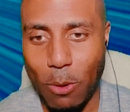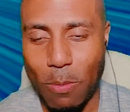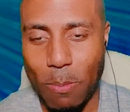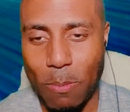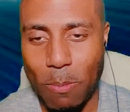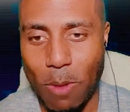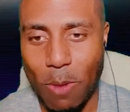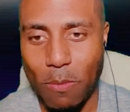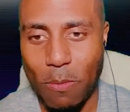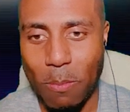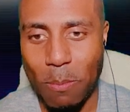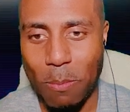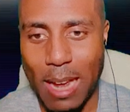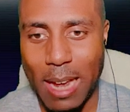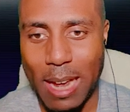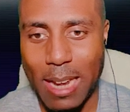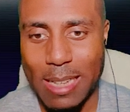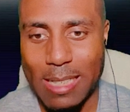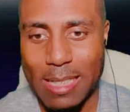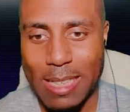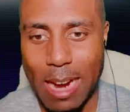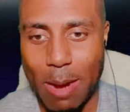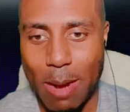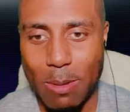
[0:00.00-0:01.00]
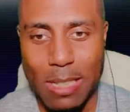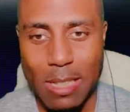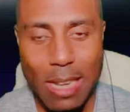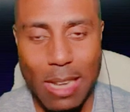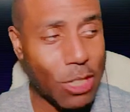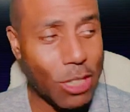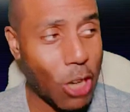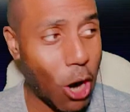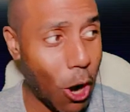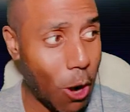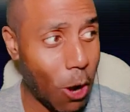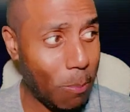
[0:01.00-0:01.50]
from getting a
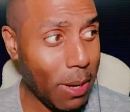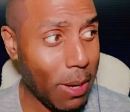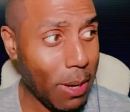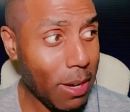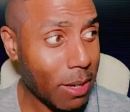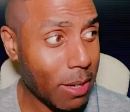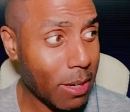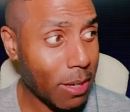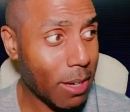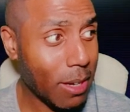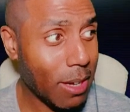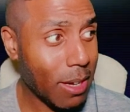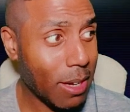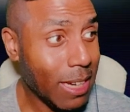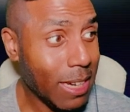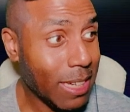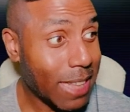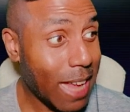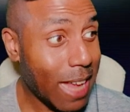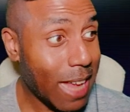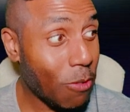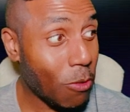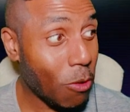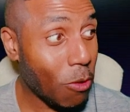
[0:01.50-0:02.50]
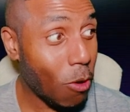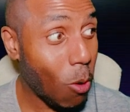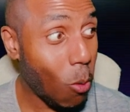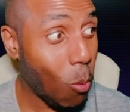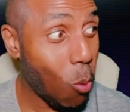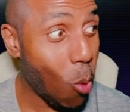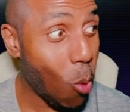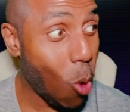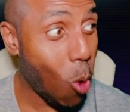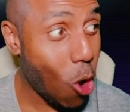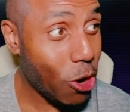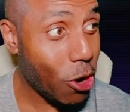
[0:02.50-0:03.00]
Cyber / Harpy? They even
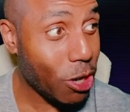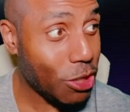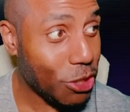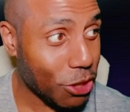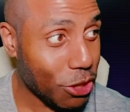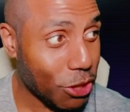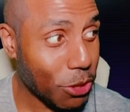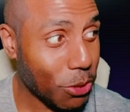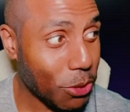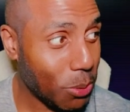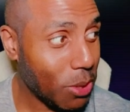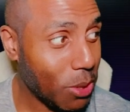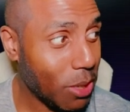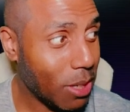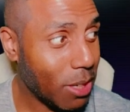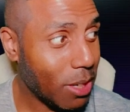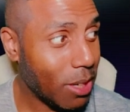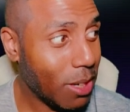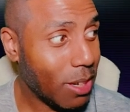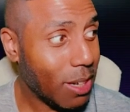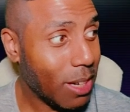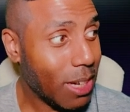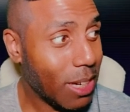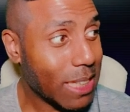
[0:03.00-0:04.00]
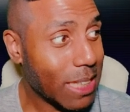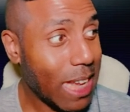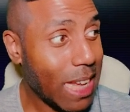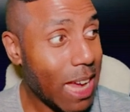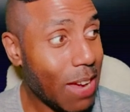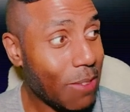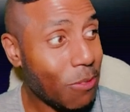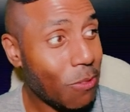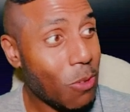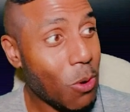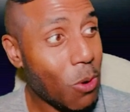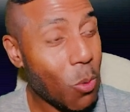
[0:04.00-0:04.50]
reward you. They
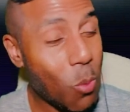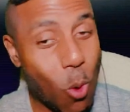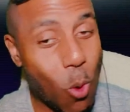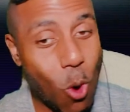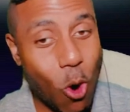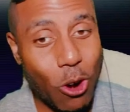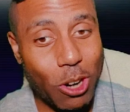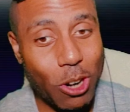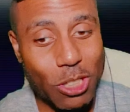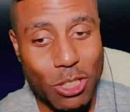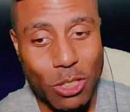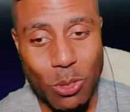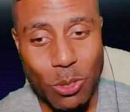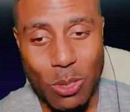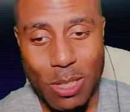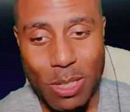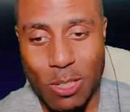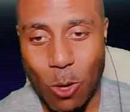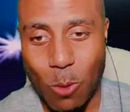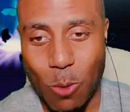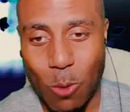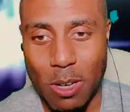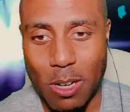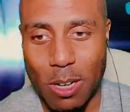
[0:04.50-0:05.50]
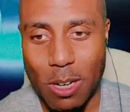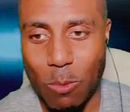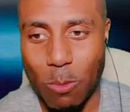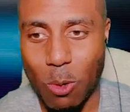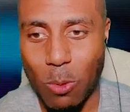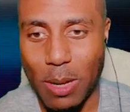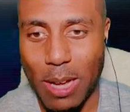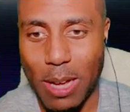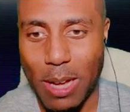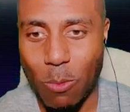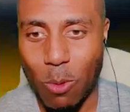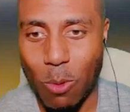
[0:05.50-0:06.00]
even reward you. Let's open it up. What do we get? What